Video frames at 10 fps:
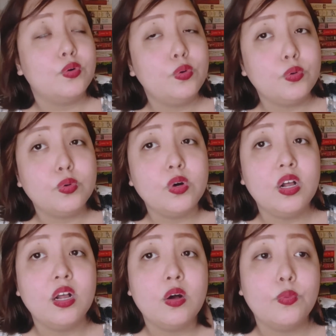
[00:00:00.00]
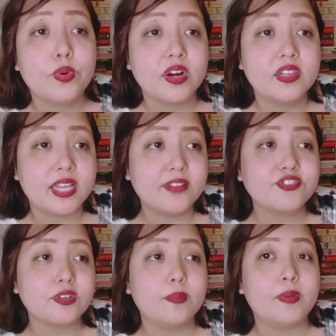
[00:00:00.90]
who were
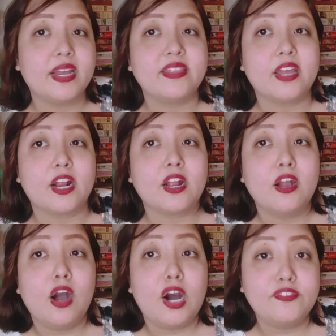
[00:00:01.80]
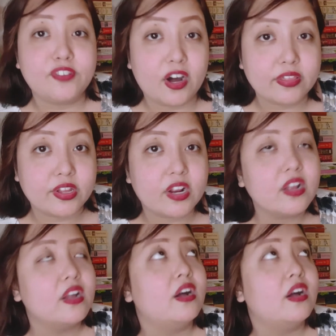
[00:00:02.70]
left by their father,